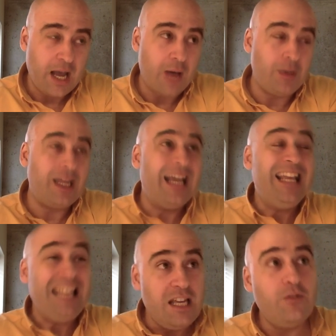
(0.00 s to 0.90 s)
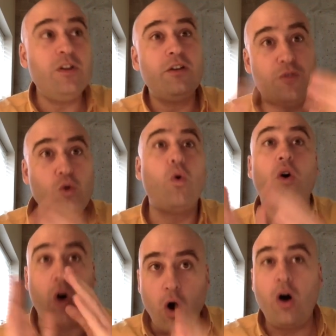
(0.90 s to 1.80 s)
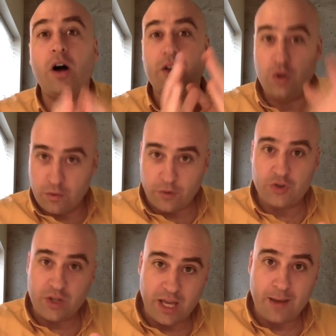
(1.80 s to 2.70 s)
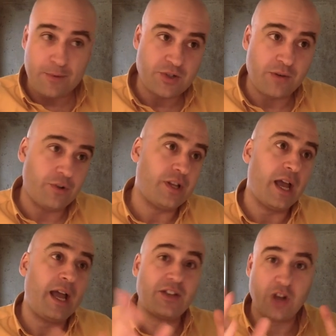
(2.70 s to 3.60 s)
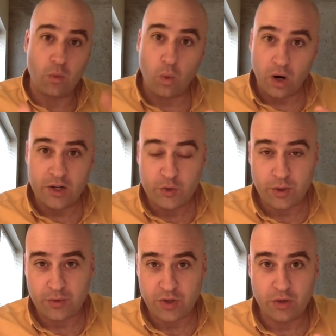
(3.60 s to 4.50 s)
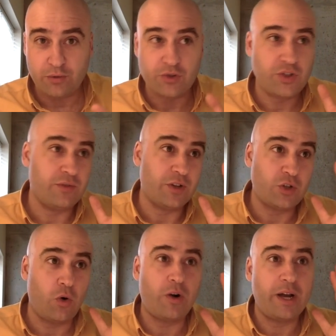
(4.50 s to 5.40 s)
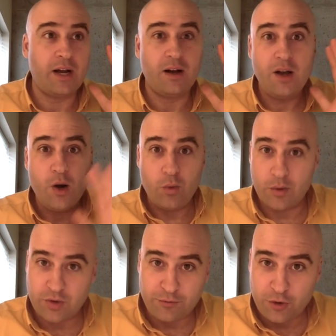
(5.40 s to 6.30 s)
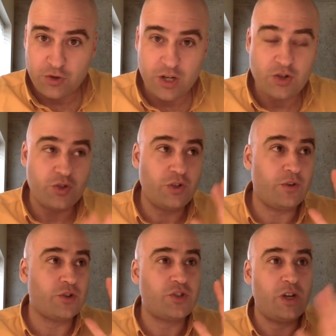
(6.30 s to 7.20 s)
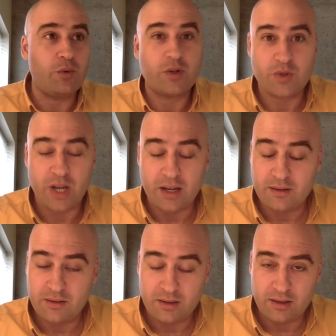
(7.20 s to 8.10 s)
I mean, even if you are on a university campus every day, as I was when I was at University of Victoria, when I was at First Nations University, when I was at